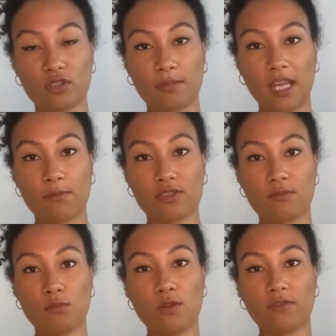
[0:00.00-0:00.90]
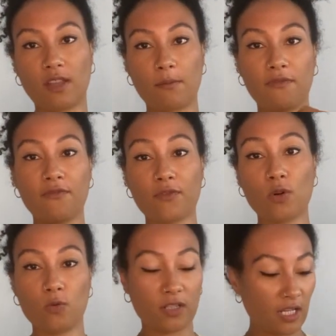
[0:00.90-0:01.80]
to be able to move them
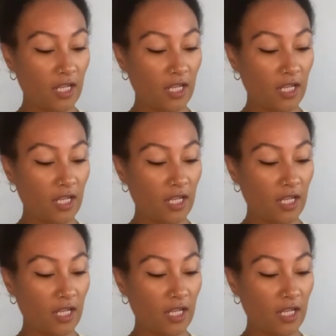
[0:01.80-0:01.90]
forward.